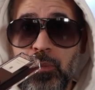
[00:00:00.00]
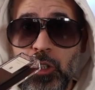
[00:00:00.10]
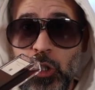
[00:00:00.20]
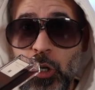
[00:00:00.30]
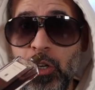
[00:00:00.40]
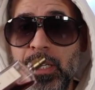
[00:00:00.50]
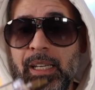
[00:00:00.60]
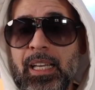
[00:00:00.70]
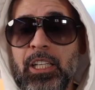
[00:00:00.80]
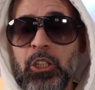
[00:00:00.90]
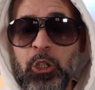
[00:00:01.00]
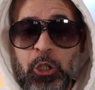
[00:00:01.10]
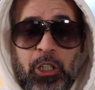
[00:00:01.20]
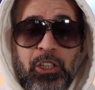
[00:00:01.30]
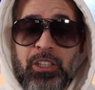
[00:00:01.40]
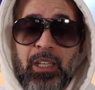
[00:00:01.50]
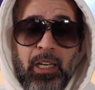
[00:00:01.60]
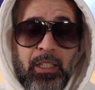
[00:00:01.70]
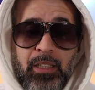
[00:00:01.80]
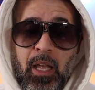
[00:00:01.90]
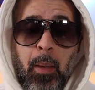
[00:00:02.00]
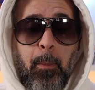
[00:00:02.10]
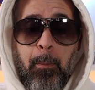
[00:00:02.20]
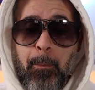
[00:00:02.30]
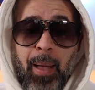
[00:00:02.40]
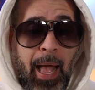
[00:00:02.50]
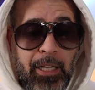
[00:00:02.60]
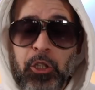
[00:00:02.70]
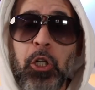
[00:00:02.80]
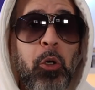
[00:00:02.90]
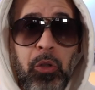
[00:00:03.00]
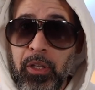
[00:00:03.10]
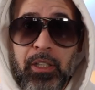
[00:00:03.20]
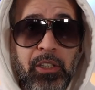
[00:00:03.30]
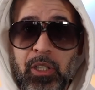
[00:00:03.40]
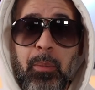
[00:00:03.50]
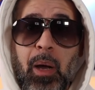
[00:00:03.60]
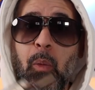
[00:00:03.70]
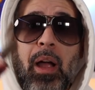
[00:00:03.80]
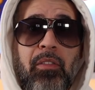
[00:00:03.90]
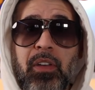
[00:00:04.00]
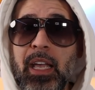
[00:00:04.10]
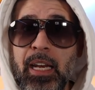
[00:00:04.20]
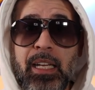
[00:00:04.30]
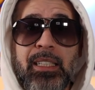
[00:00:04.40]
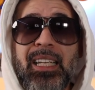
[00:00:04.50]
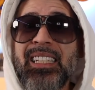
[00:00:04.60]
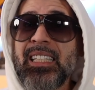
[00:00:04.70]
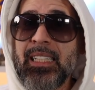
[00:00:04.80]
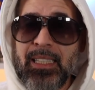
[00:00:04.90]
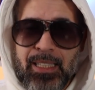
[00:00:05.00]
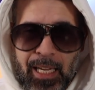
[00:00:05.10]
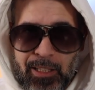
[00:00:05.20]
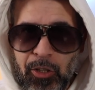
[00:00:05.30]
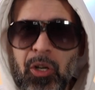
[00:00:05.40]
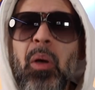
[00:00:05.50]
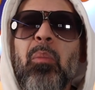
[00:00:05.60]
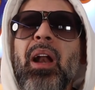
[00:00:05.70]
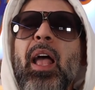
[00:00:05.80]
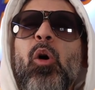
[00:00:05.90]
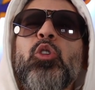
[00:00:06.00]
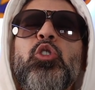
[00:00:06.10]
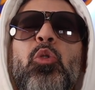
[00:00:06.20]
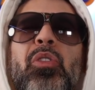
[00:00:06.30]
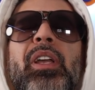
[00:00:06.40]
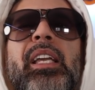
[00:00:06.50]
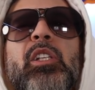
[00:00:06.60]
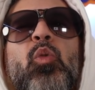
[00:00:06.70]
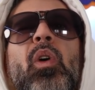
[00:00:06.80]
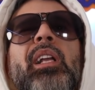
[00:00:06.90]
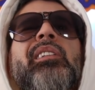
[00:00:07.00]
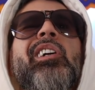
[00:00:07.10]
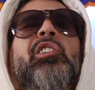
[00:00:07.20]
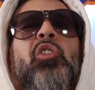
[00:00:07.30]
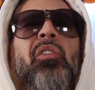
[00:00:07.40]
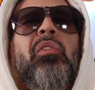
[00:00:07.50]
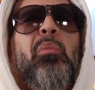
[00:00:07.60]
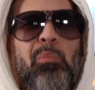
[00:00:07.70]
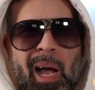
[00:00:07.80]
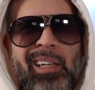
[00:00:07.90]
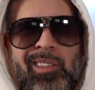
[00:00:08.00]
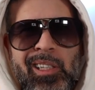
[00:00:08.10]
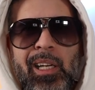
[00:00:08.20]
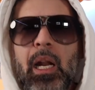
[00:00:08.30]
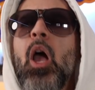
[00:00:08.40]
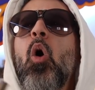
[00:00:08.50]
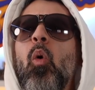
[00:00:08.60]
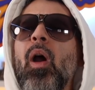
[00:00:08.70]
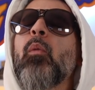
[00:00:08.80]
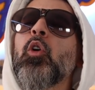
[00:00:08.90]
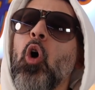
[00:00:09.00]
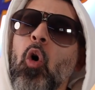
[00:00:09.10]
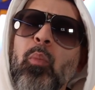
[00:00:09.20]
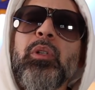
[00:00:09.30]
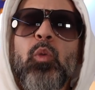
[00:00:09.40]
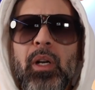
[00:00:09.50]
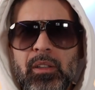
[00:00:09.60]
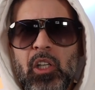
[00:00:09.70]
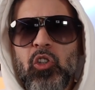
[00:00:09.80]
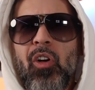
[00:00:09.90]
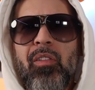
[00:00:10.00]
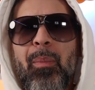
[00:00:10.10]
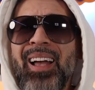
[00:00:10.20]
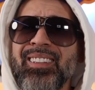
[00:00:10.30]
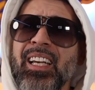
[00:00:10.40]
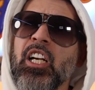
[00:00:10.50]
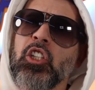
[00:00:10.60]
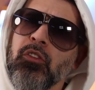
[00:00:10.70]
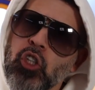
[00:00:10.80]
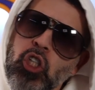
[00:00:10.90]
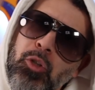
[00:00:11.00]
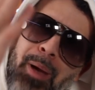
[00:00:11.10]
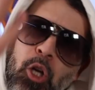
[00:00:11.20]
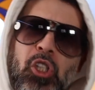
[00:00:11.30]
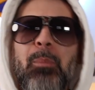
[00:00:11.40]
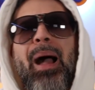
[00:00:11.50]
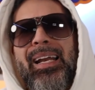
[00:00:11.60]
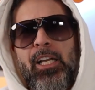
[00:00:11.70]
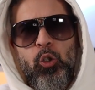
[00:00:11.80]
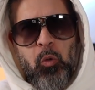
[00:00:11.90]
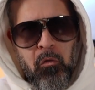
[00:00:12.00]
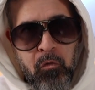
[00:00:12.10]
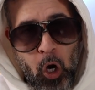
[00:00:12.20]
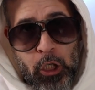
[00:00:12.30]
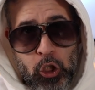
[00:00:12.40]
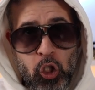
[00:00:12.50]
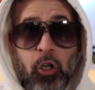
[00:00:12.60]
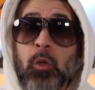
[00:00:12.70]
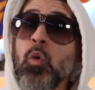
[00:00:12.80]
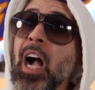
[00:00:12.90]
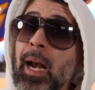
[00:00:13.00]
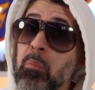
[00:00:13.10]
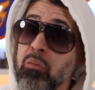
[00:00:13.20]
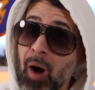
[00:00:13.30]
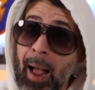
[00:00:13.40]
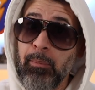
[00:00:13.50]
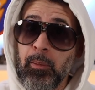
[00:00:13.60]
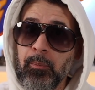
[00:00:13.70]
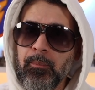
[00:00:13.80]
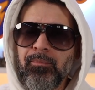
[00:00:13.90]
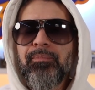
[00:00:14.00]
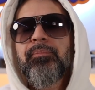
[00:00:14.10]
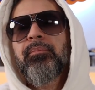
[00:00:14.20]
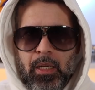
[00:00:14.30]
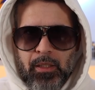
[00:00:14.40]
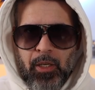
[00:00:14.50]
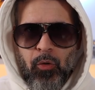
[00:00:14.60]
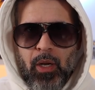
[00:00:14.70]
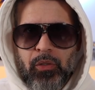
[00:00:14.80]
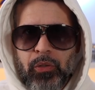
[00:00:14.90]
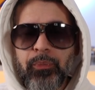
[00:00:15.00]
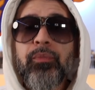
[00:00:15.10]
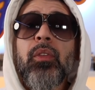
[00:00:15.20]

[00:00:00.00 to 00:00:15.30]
Chergy just does magical things to my wife. It is stellar. But I also think it's what it does off of my skin. Or I would hope it's what it does off of my skin, because if she smells somebody else with fucking Chergy, we got a problem. I digress.